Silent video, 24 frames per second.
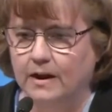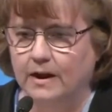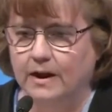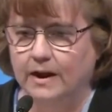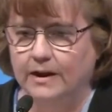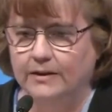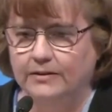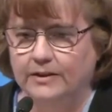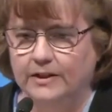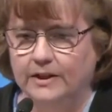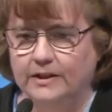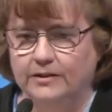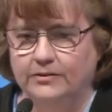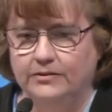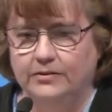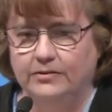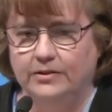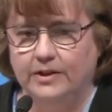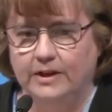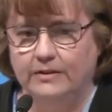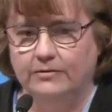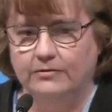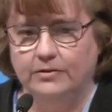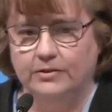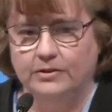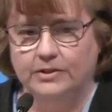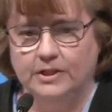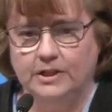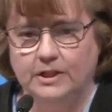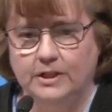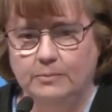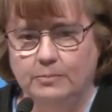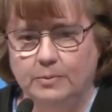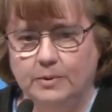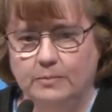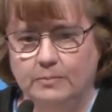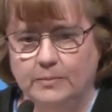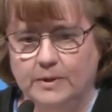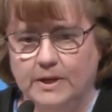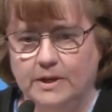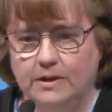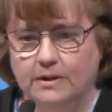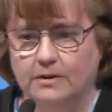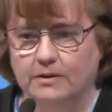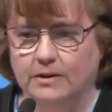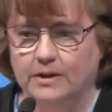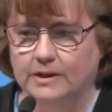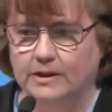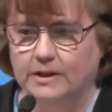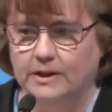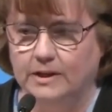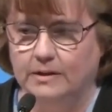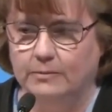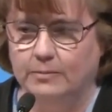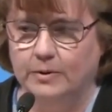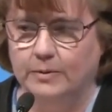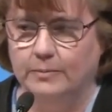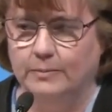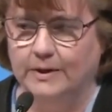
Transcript: I think it's safer to keep him here and keep